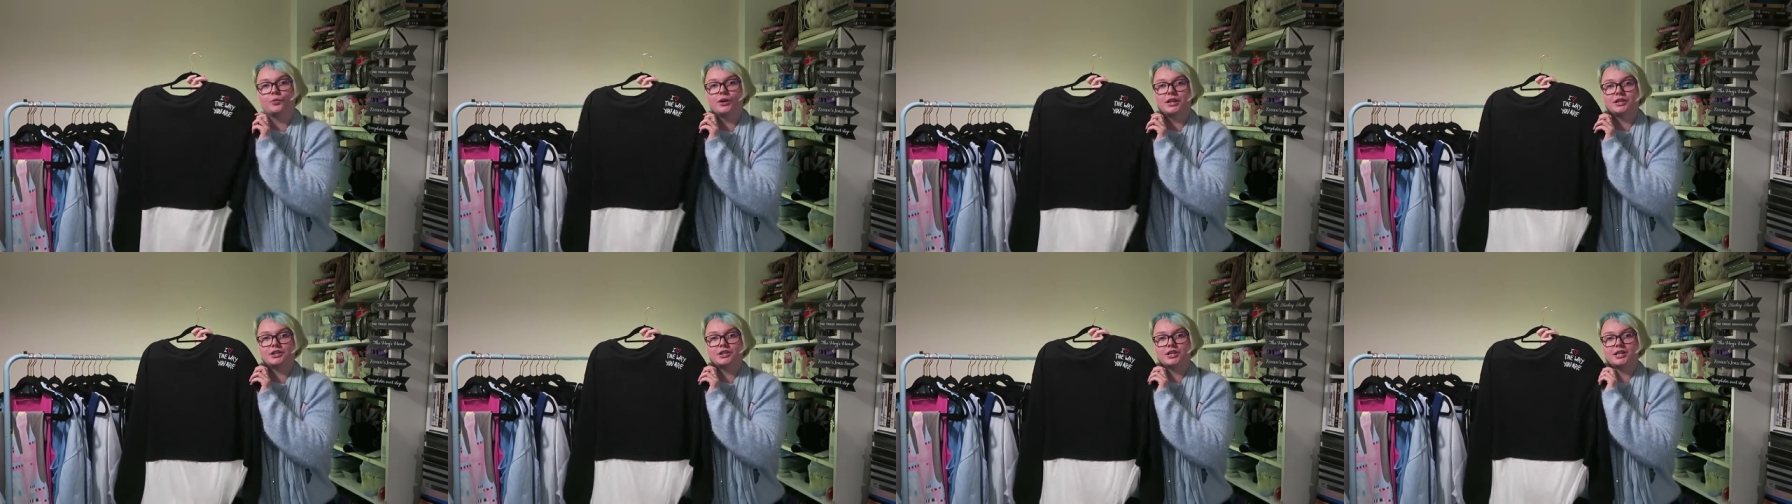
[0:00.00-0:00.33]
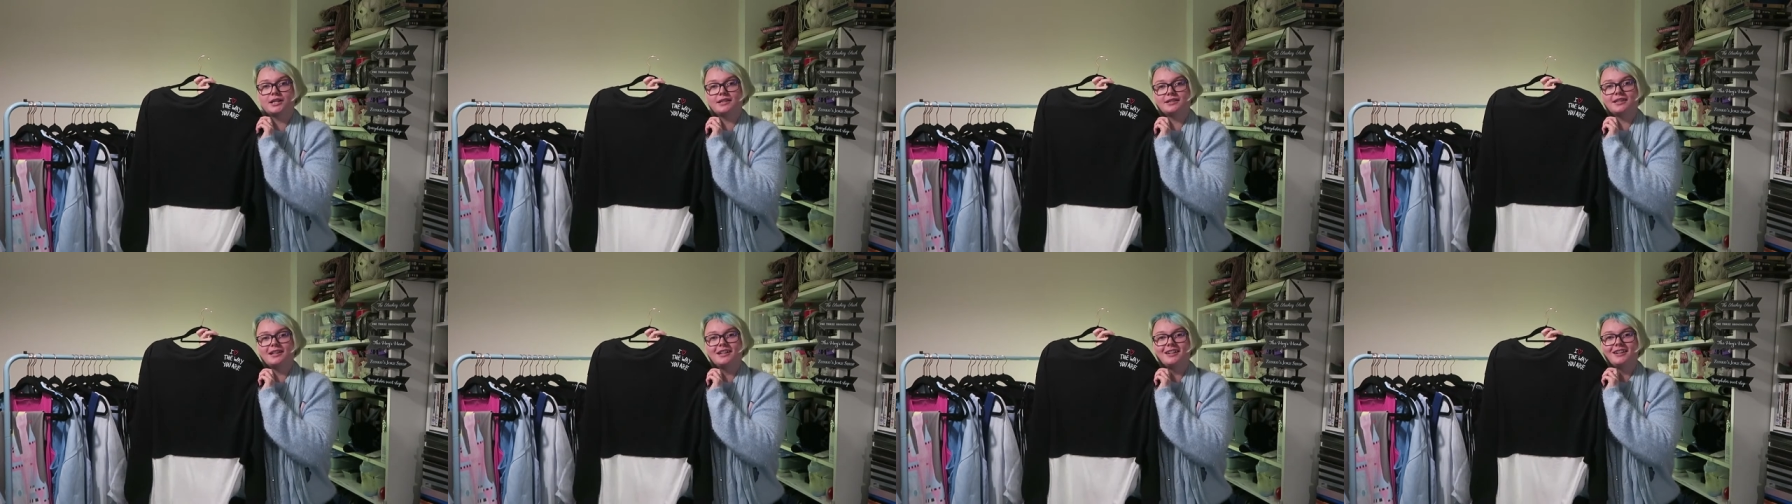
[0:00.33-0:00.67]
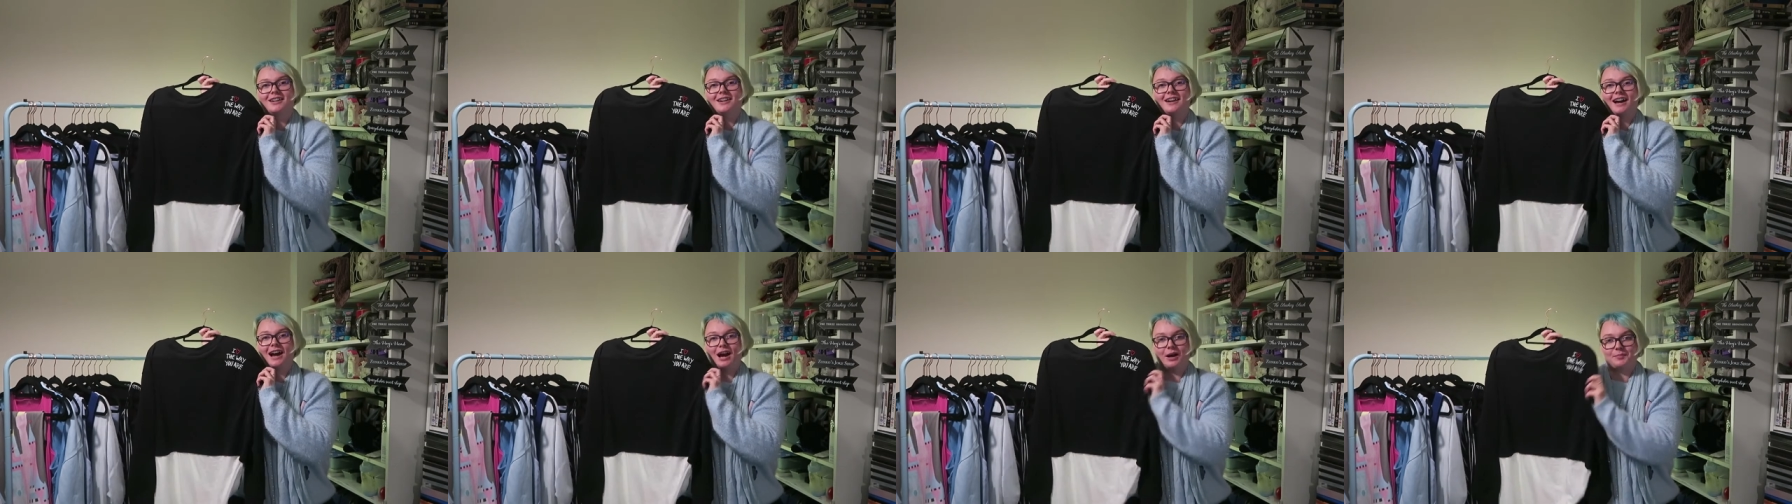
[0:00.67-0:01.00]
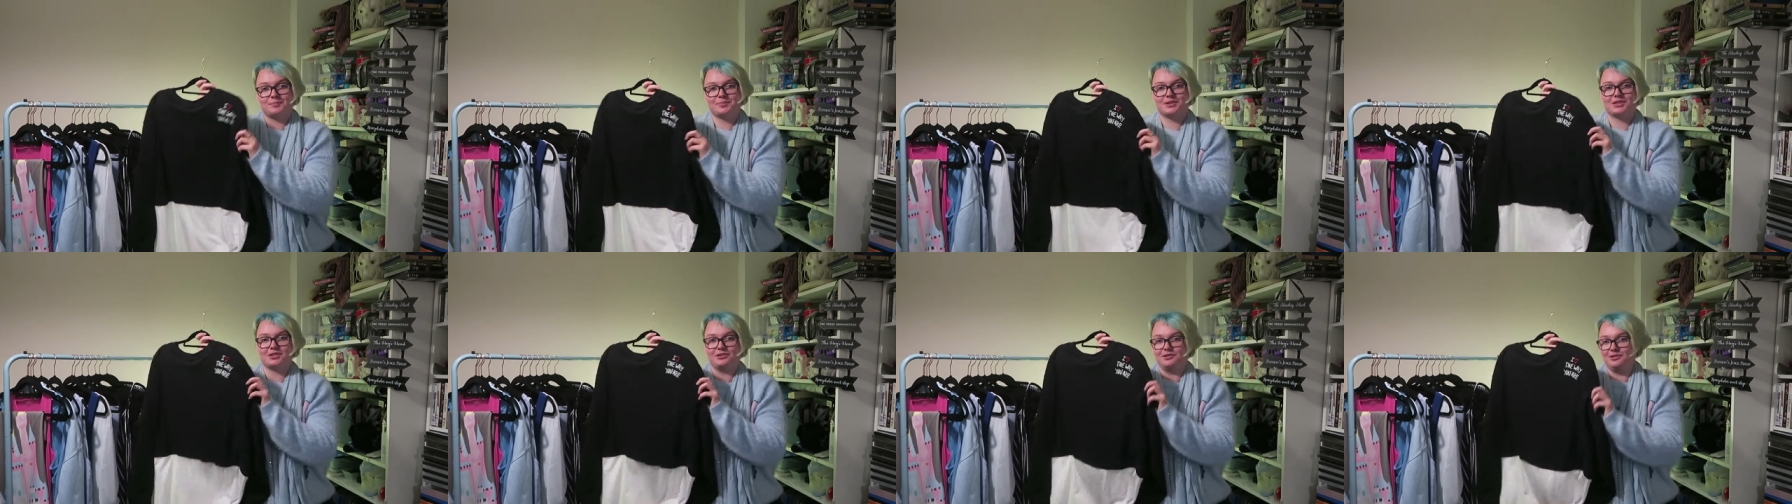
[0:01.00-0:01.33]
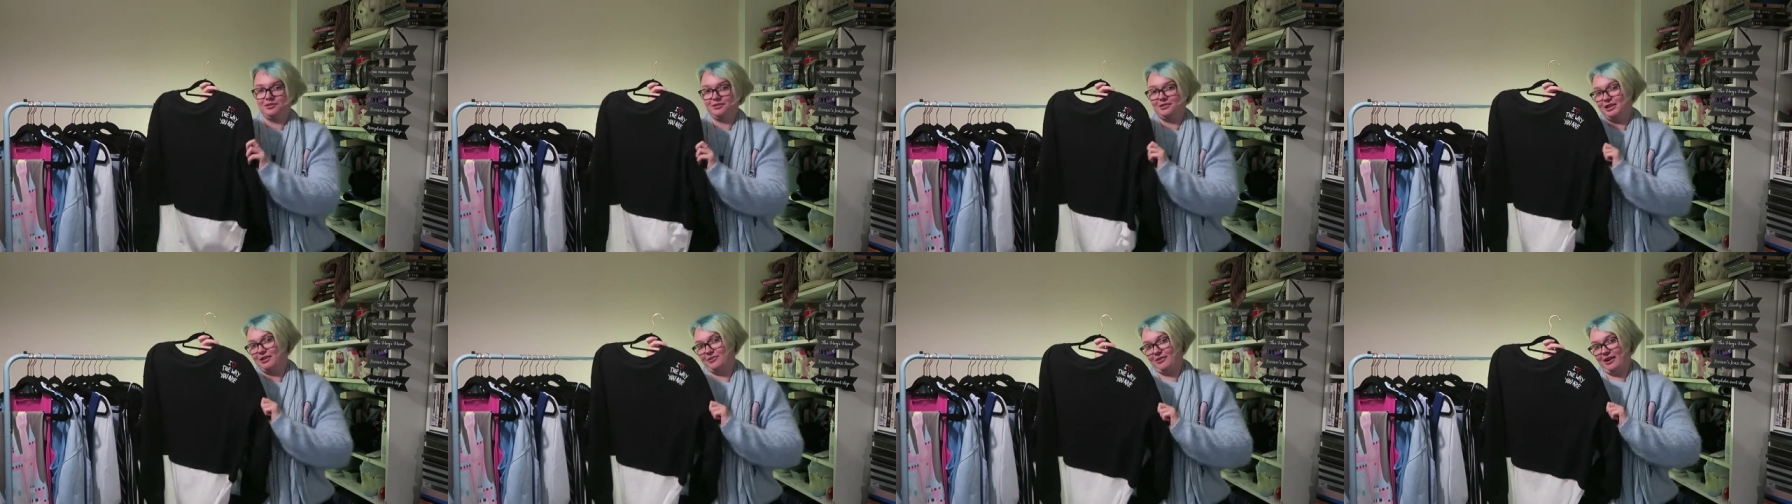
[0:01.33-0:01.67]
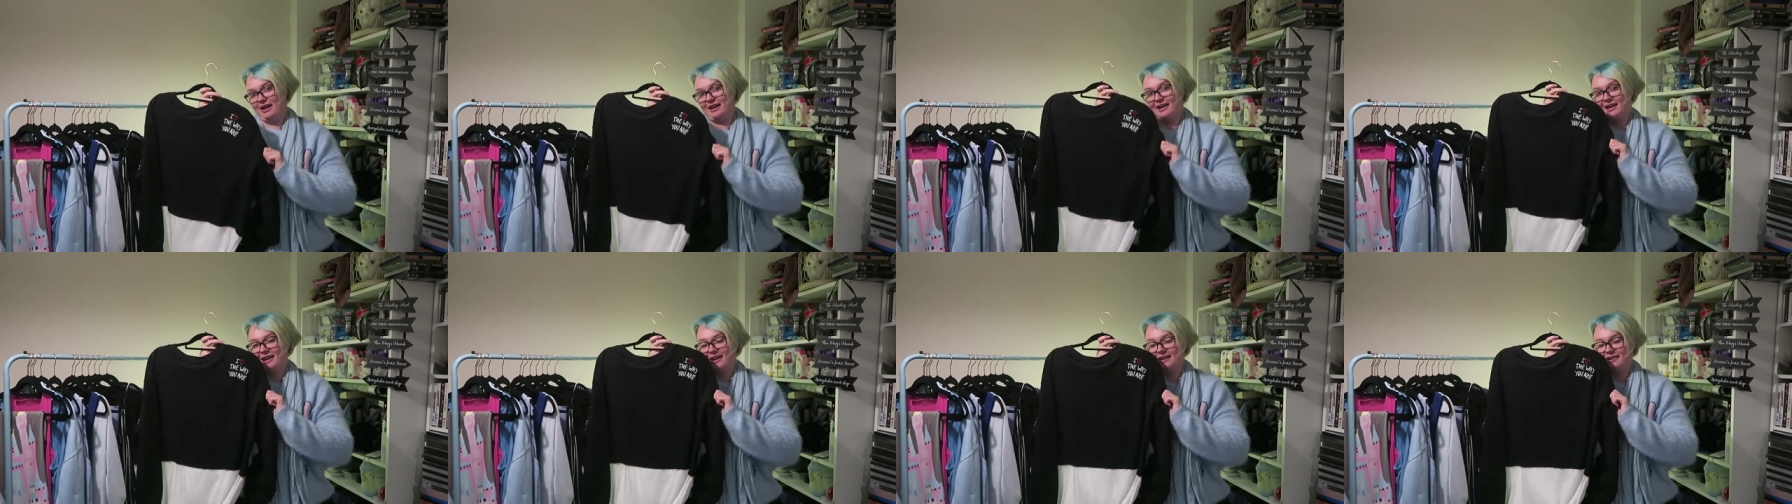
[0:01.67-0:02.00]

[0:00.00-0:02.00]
which is absolutely great.